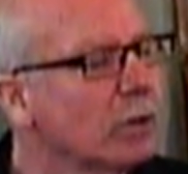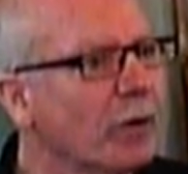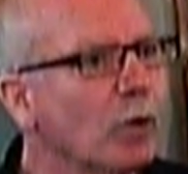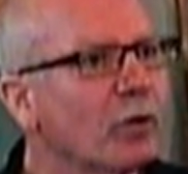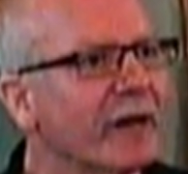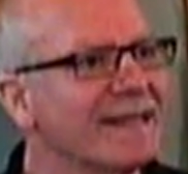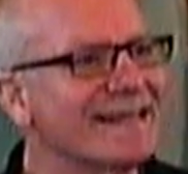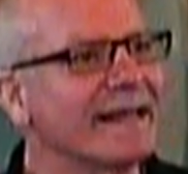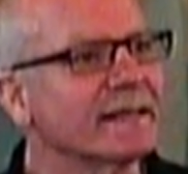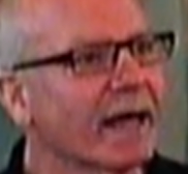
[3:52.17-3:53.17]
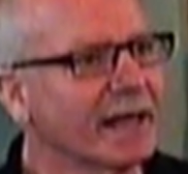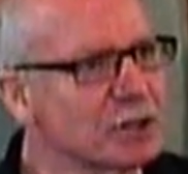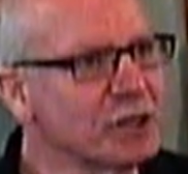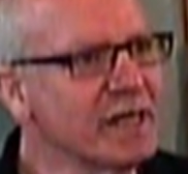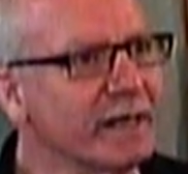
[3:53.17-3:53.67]
you all know that I take
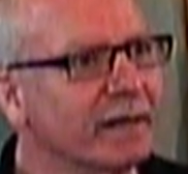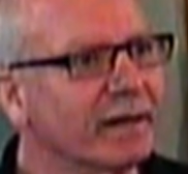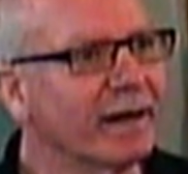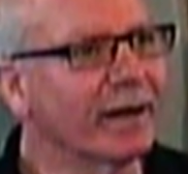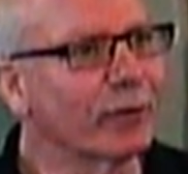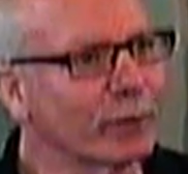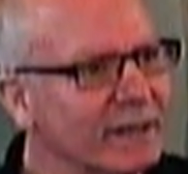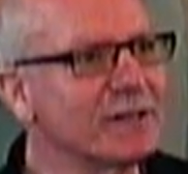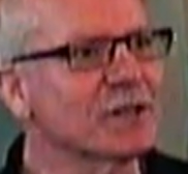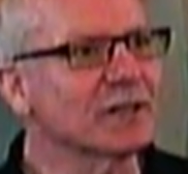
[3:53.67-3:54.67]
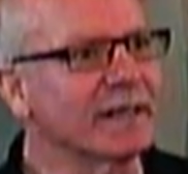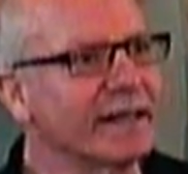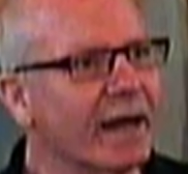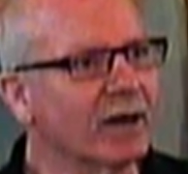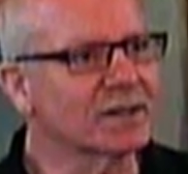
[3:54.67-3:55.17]
Tai Chi
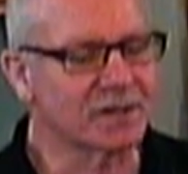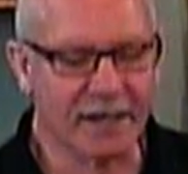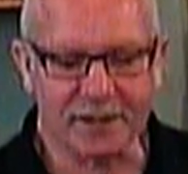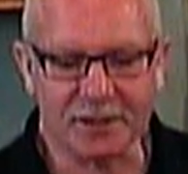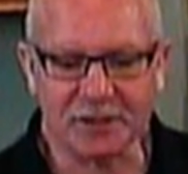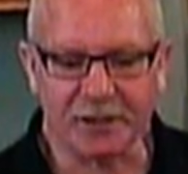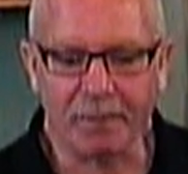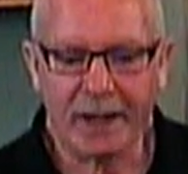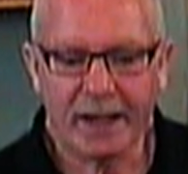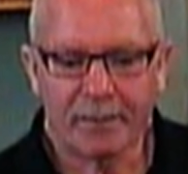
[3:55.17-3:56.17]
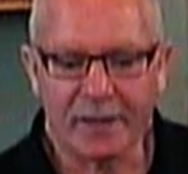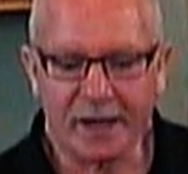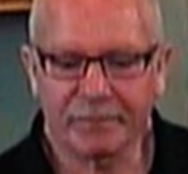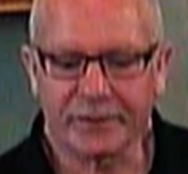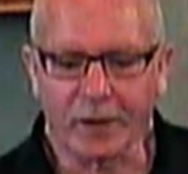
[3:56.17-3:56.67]
religiously now. It's had such a
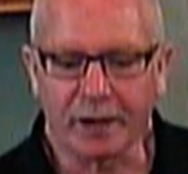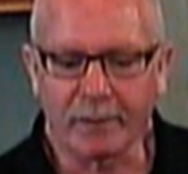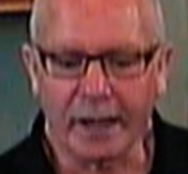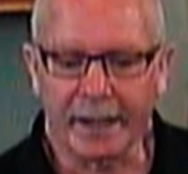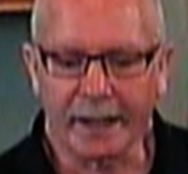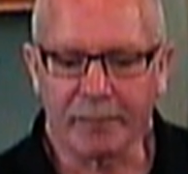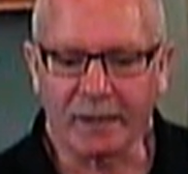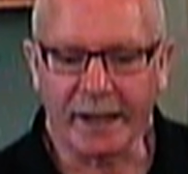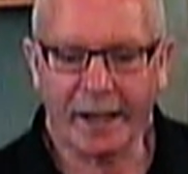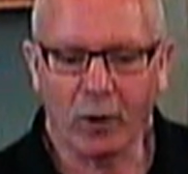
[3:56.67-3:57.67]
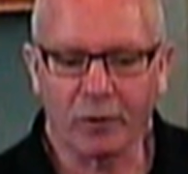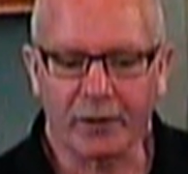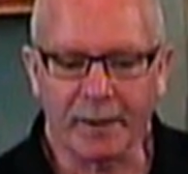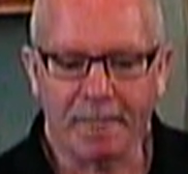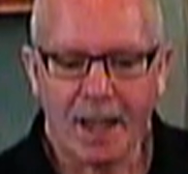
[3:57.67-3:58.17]
benefit on my
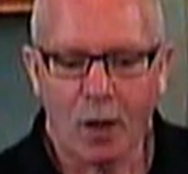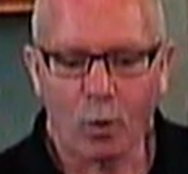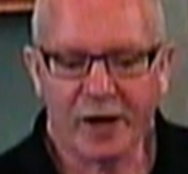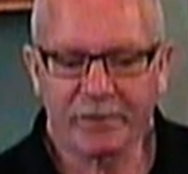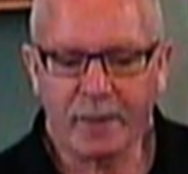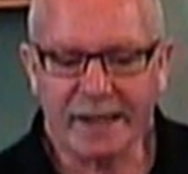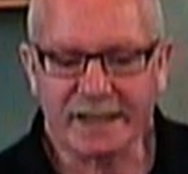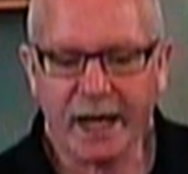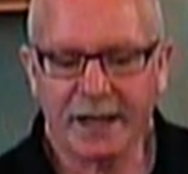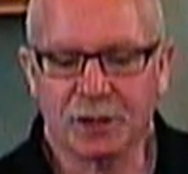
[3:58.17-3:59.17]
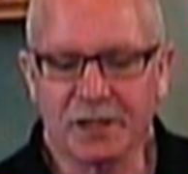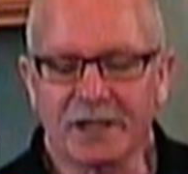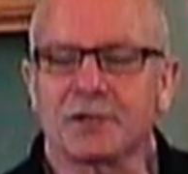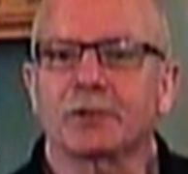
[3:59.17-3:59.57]
health. And one of my Tai Chi